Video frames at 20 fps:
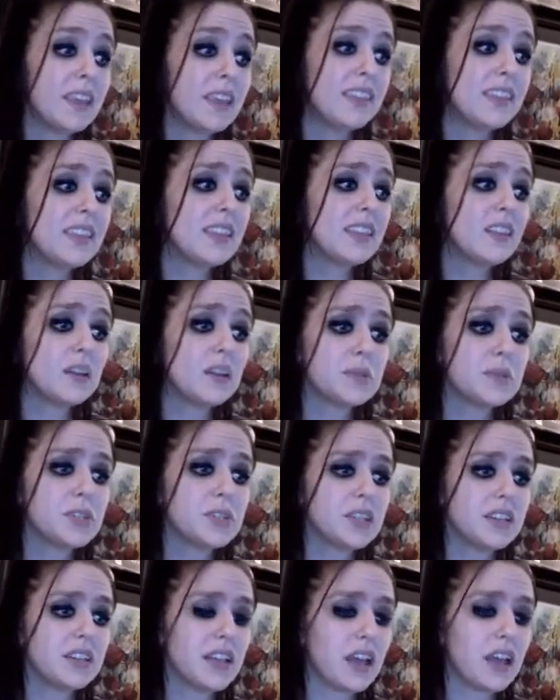The
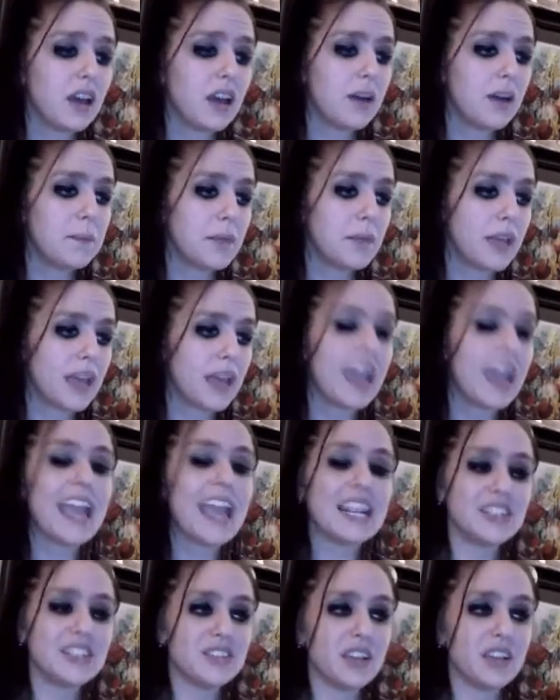adoption
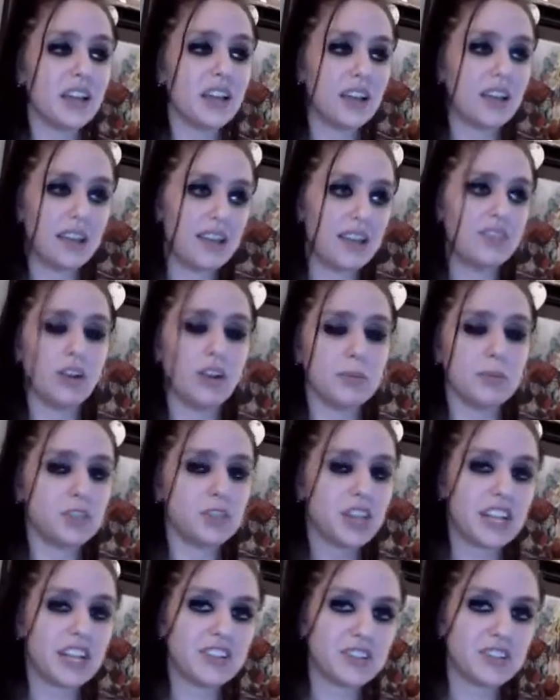
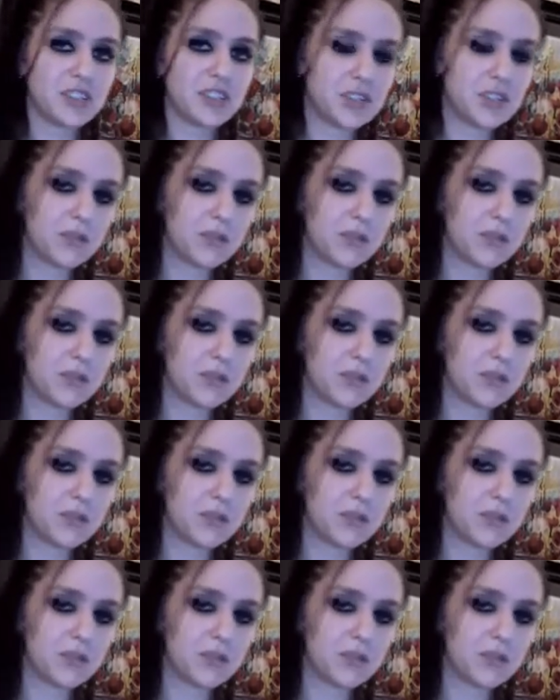agencies